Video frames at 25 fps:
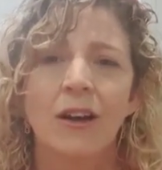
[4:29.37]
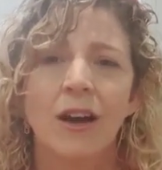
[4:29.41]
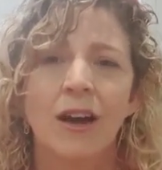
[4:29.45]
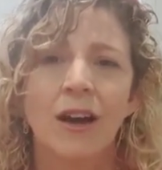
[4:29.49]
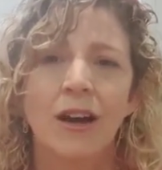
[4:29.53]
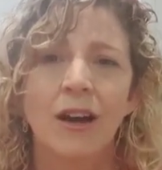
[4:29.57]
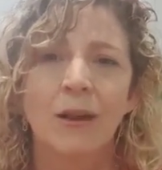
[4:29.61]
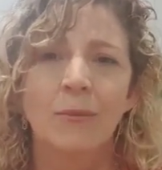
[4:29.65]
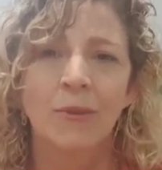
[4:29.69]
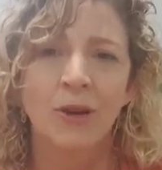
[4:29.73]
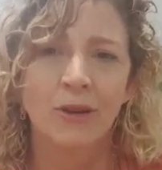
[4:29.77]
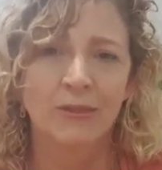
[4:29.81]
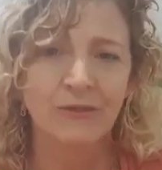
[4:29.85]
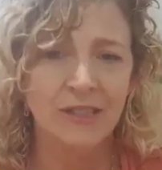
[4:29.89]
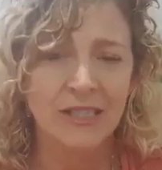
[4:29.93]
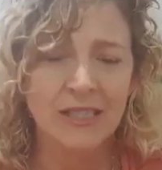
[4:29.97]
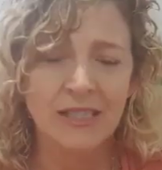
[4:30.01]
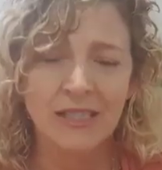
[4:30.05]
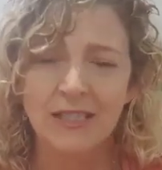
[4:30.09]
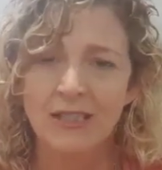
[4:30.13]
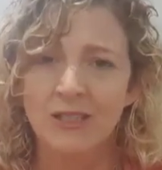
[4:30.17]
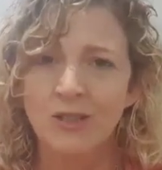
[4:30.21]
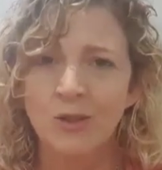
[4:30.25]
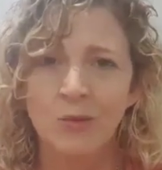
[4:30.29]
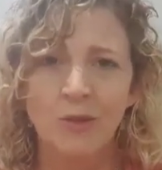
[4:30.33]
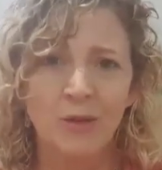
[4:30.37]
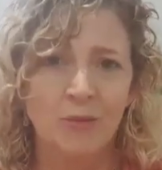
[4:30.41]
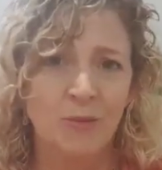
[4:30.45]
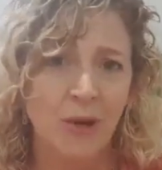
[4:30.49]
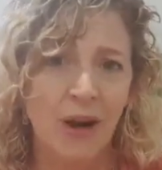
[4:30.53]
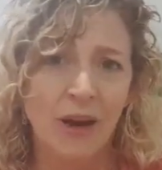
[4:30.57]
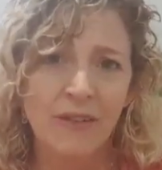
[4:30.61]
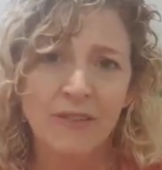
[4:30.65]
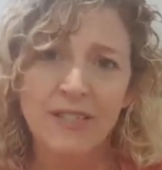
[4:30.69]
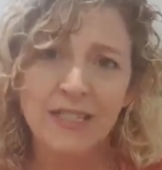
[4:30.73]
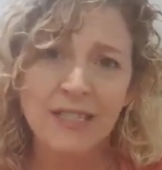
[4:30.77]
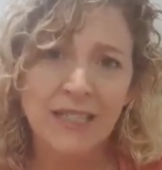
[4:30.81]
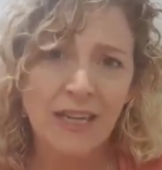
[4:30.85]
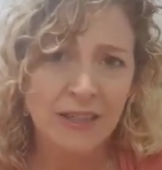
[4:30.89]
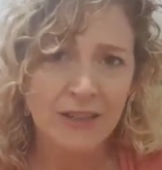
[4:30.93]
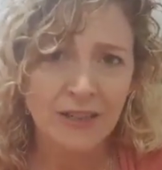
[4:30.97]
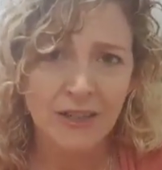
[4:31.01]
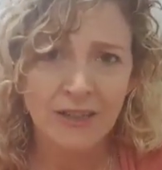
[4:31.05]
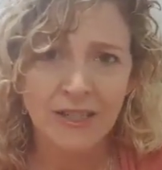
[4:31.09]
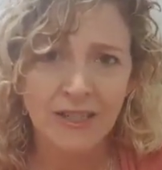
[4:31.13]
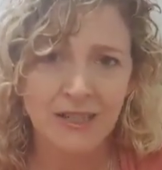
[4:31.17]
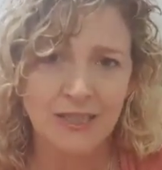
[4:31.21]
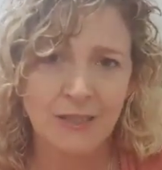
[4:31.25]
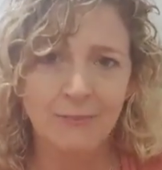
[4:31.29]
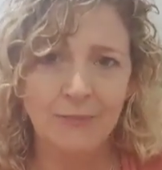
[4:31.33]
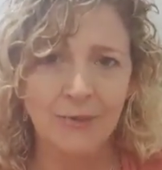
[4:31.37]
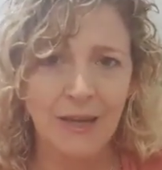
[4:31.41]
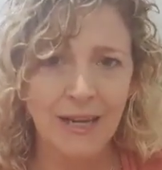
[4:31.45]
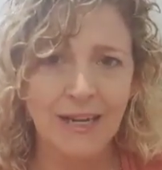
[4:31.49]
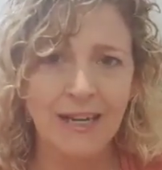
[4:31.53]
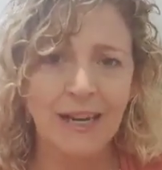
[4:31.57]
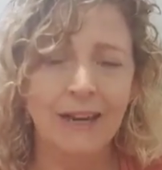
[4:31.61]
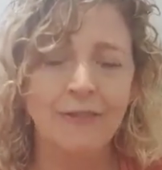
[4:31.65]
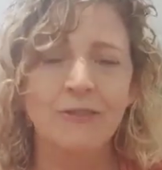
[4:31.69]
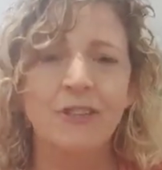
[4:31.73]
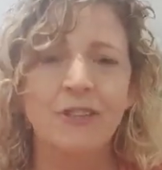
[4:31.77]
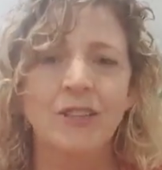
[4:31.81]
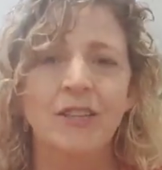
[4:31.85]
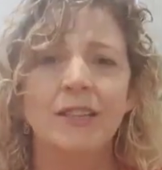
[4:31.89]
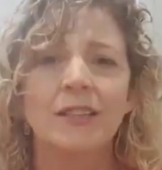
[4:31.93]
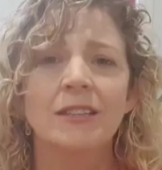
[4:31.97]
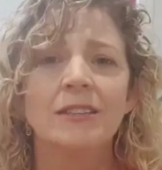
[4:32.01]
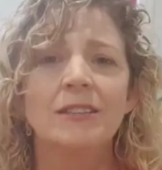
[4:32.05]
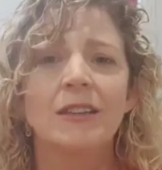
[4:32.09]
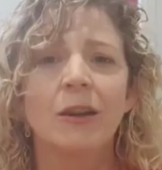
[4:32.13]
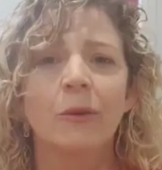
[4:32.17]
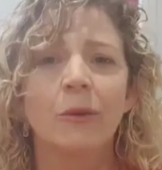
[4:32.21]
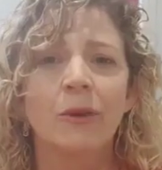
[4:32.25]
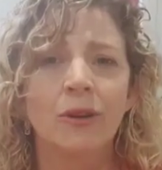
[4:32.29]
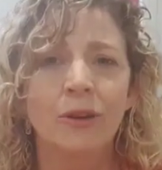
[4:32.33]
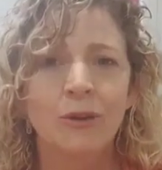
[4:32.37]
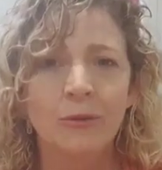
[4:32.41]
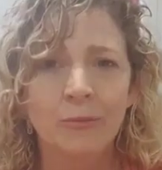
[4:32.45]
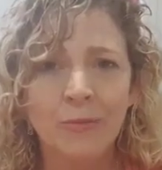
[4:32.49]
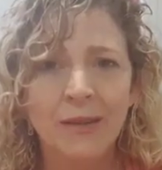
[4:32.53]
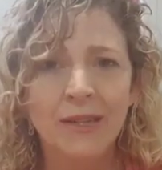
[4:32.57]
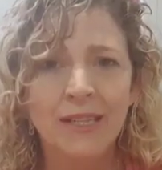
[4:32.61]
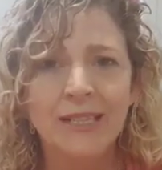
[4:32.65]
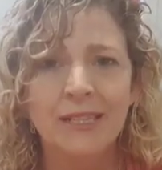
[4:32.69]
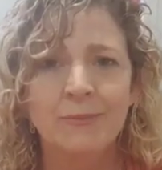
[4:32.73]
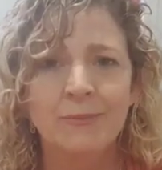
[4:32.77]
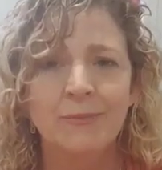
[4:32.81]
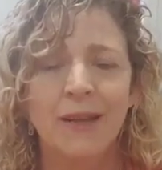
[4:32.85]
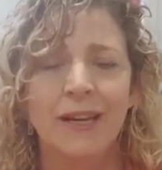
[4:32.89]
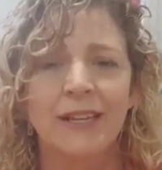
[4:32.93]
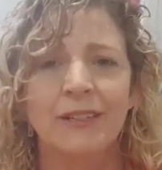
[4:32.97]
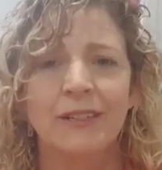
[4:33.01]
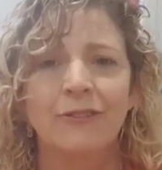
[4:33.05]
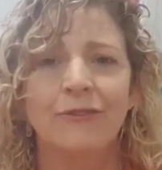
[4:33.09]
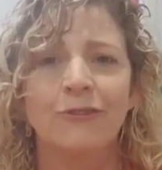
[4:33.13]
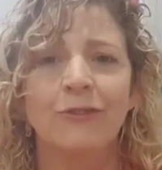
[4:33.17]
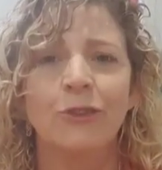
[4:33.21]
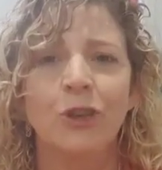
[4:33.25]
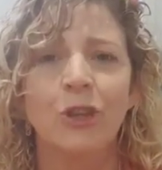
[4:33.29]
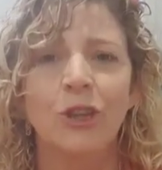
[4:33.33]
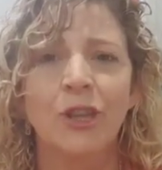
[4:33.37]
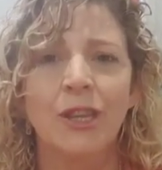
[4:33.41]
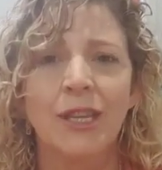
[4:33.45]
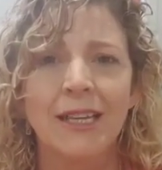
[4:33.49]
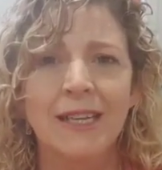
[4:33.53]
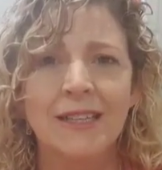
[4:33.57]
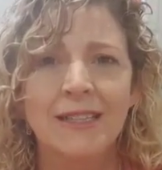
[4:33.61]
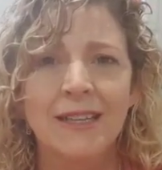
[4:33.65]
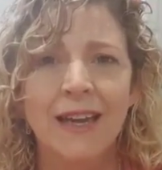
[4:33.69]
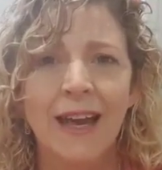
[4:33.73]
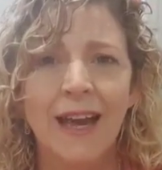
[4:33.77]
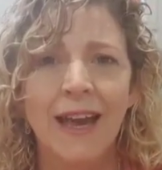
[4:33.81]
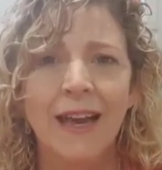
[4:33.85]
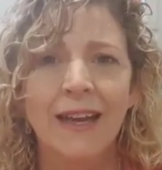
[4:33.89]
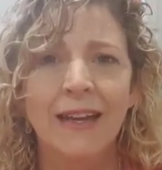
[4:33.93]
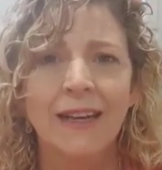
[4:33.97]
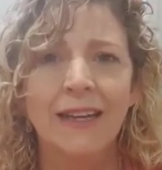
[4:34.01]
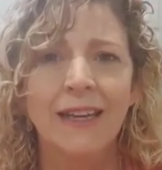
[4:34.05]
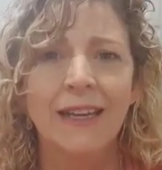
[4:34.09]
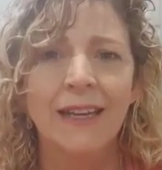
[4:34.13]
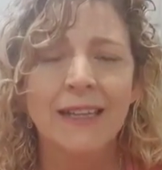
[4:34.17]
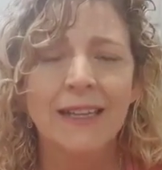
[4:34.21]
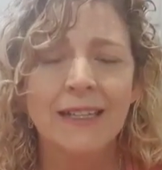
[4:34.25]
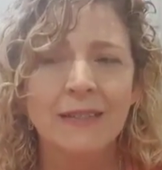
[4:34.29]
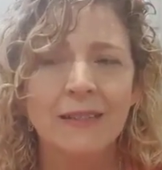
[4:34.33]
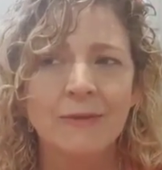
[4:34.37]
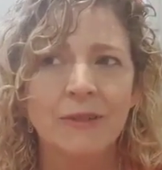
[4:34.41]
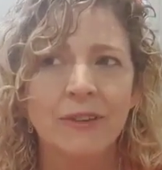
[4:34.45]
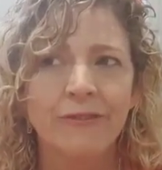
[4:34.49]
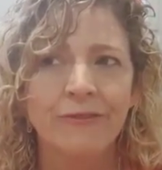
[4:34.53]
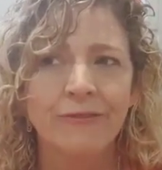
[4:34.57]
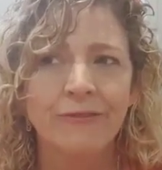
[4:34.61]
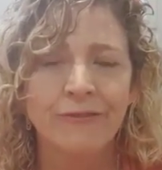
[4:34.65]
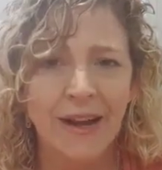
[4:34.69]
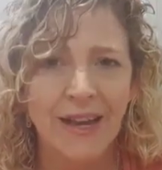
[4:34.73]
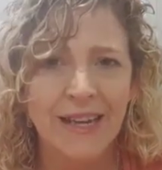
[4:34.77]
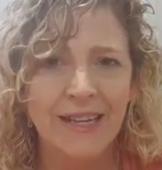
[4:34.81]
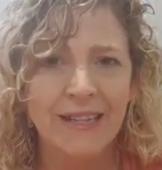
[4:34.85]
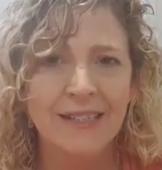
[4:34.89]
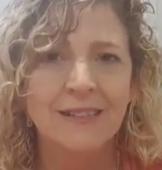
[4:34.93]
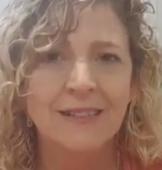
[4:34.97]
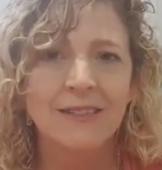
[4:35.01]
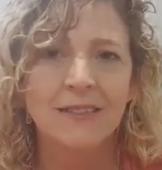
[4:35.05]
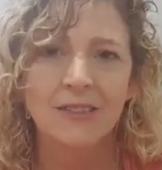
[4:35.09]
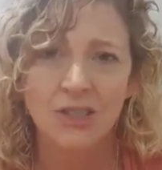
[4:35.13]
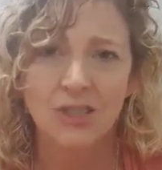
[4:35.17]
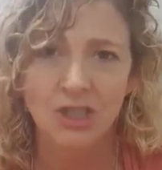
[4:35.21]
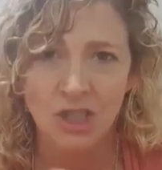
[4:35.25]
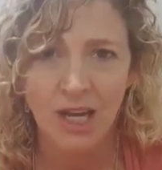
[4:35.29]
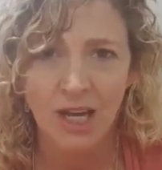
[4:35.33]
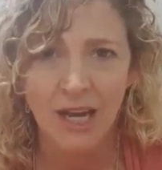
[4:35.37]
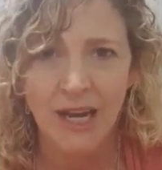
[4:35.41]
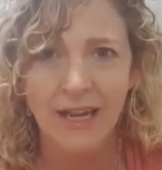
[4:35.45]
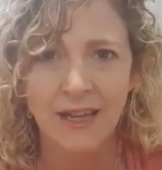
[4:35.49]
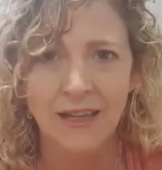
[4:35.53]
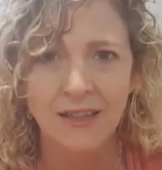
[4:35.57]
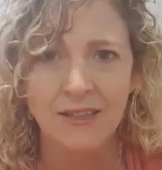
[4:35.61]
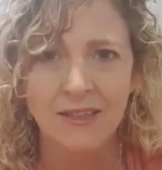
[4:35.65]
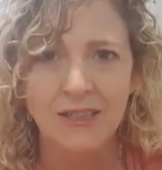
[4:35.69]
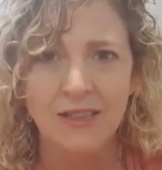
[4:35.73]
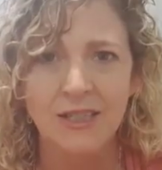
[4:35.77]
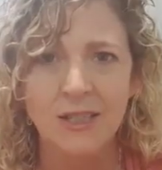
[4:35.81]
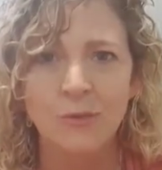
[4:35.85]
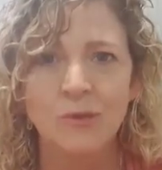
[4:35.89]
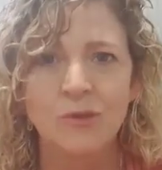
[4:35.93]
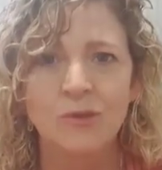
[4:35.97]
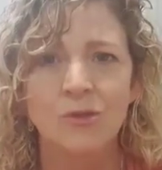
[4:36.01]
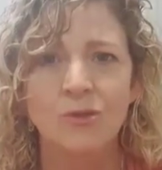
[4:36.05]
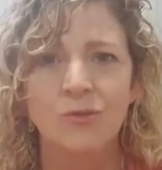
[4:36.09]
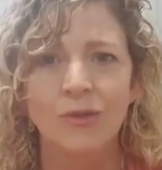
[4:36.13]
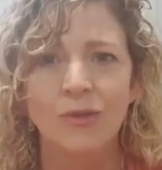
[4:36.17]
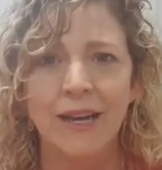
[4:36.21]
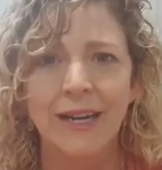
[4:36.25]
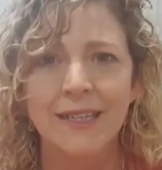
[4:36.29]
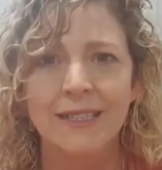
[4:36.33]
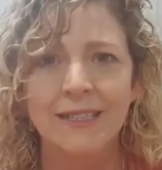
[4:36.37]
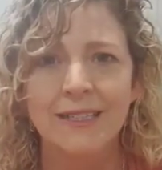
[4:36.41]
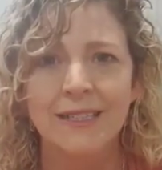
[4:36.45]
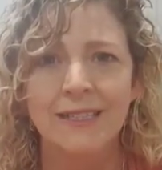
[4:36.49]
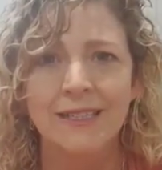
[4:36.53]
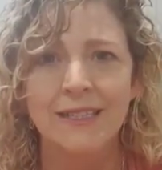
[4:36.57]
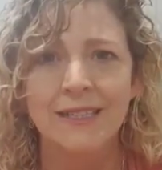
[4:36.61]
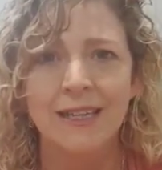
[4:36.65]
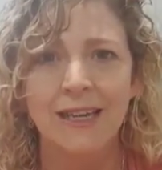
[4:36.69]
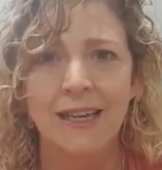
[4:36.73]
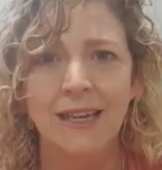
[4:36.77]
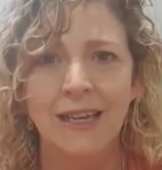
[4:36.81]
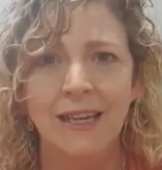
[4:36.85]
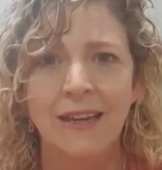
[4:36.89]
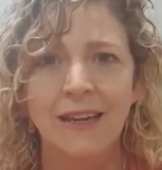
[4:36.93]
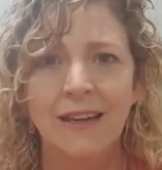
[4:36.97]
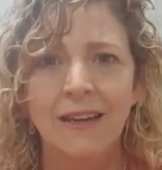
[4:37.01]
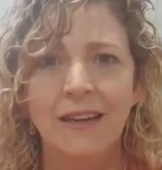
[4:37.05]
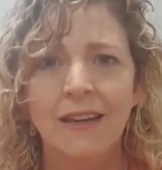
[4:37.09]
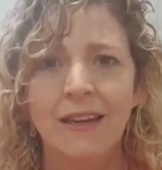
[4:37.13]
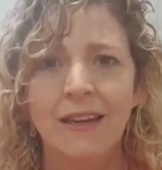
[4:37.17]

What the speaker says: Obviously still with privacy, I don't explain everything that's going on, but explained a few things, and his face changed. It was great to see